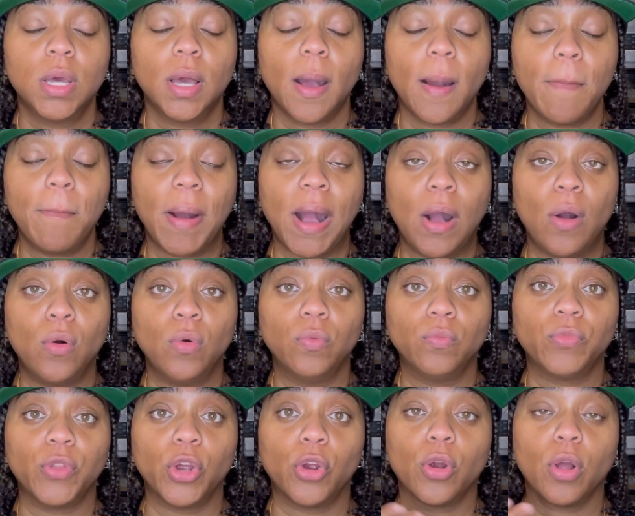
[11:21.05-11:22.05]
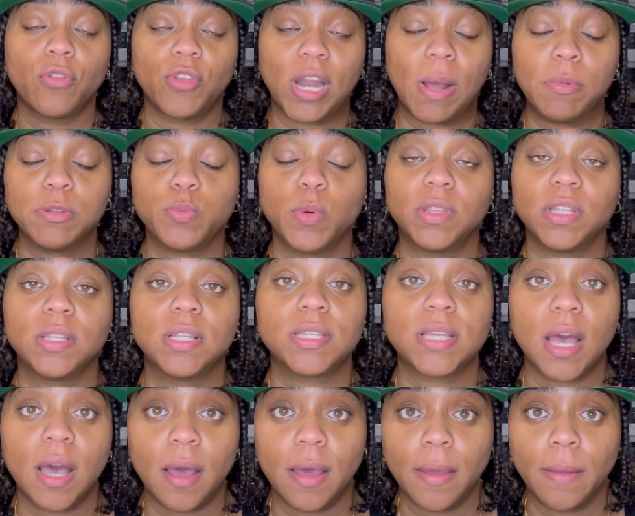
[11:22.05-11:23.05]
about the girl that I was with at the
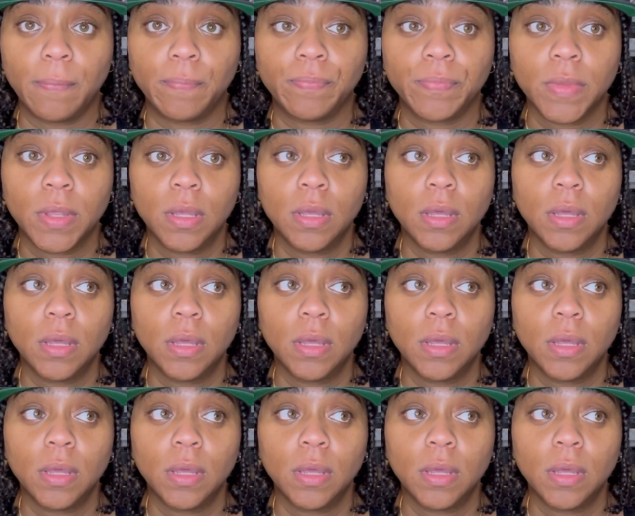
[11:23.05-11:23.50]
time,